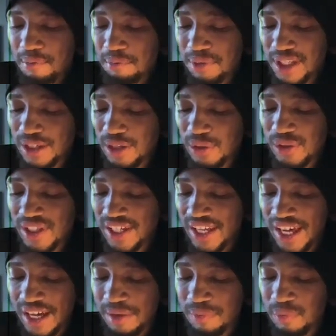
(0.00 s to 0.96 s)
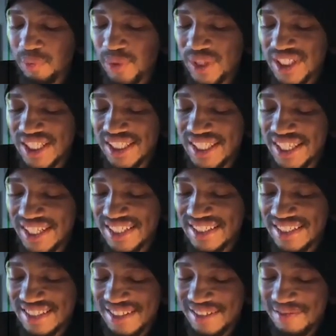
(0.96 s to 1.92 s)
Below the name was a
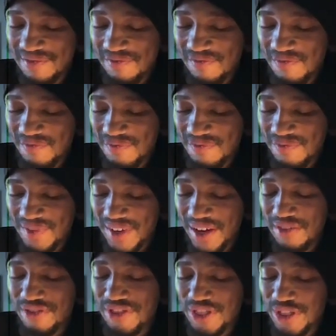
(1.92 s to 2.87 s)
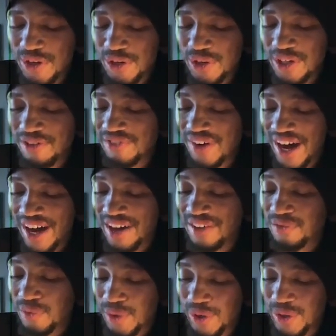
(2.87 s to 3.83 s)
list of
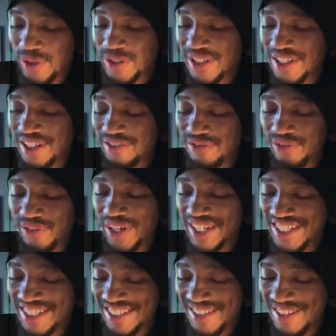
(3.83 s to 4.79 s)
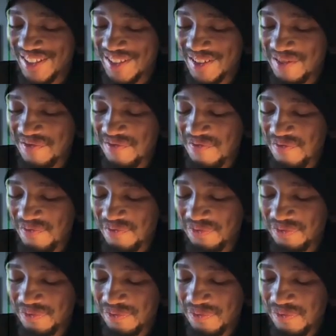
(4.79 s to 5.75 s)
35 words and phrases
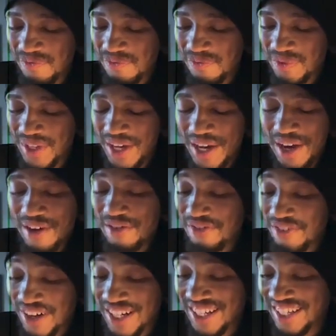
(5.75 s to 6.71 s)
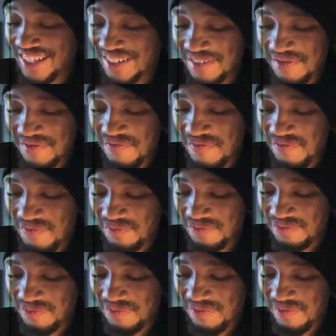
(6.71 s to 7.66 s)
funny,
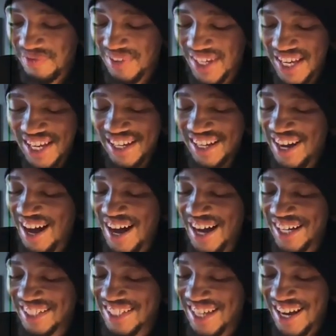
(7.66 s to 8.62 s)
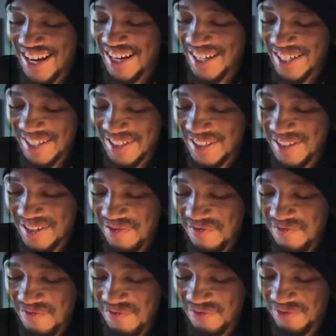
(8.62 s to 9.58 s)
kind eyes,
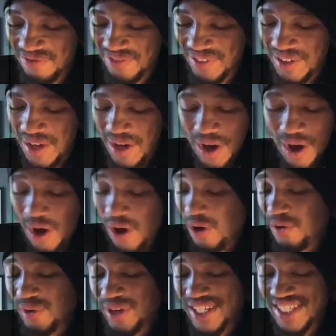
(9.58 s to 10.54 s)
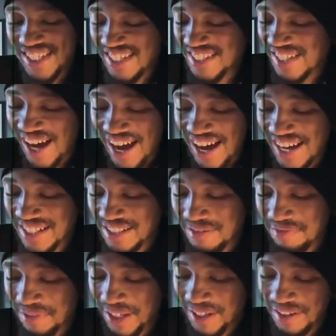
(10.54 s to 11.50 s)
always says hi
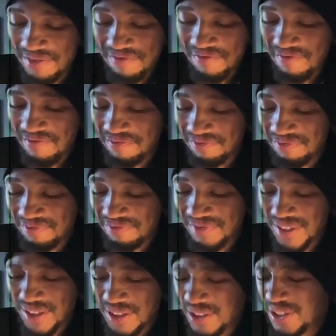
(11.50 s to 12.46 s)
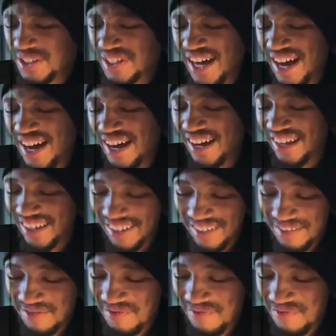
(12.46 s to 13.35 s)
to me, good guy,